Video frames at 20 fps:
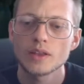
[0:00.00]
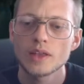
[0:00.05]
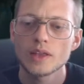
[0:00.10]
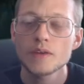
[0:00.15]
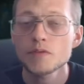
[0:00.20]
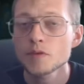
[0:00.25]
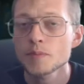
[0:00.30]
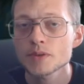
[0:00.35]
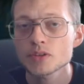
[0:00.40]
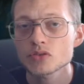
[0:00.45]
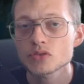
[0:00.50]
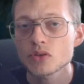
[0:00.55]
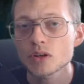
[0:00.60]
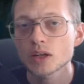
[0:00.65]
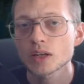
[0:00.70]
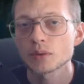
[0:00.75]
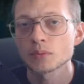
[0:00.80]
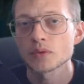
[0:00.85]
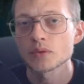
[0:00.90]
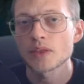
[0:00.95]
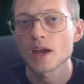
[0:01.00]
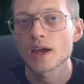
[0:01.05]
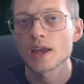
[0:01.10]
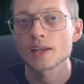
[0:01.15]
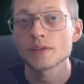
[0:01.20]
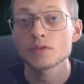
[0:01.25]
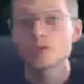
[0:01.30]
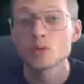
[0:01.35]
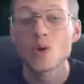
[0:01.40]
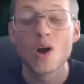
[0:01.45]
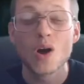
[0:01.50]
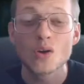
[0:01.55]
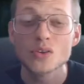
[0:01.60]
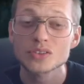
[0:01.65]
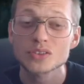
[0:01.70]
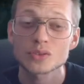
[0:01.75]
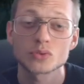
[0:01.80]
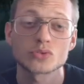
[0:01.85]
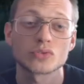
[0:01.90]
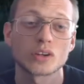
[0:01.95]
If you've been struggling with that, and if you
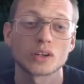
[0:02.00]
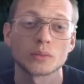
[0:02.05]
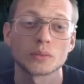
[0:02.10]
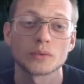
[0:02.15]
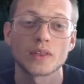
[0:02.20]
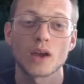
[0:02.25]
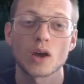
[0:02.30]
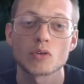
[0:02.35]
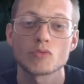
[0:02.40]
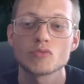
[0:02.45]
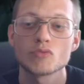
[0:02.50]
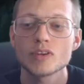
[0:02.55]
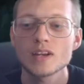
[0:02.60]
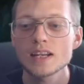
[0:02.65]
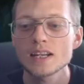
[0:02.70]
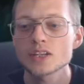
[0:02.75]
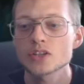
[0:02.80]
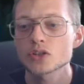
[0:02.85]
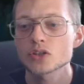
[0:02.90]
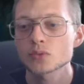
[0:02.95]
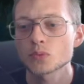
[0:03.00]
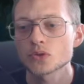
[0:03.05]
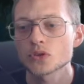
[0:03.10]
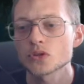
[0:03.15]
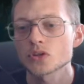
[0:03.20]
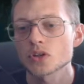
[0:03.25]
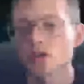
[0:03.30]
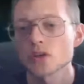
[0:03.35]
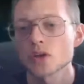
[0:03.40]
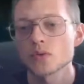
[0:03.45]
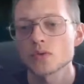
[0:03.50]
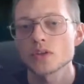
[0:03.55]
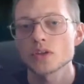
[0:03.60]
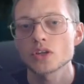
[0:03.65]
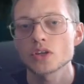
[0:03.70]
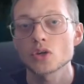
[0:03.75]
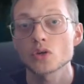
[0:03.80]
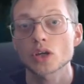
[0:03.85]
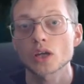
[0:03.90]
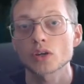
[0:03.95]
are still struggling with that, I really just want you to know
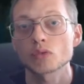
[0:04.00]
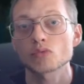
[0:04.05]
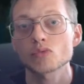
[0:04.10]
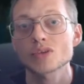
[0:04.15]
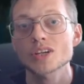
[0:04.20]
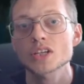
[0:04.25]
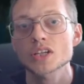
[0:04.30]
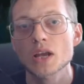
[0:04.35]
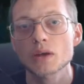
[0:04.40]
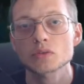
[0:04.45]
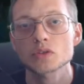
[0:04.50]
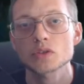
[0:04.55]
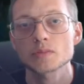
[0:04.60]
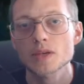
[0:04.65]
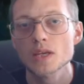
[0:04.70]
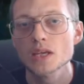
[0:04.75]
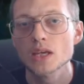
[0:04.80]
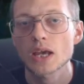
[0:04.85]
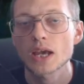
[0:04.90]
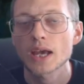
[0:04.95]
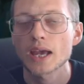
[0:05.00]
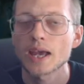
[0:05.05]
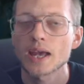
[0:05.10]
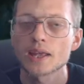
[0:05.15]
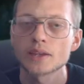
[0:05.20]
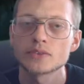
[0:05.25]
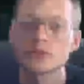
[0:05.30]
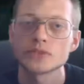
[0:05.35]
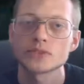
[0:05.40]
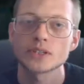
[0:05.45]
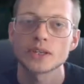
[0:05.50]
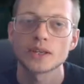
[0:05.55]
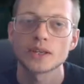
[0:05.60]
that you can reach out to me, and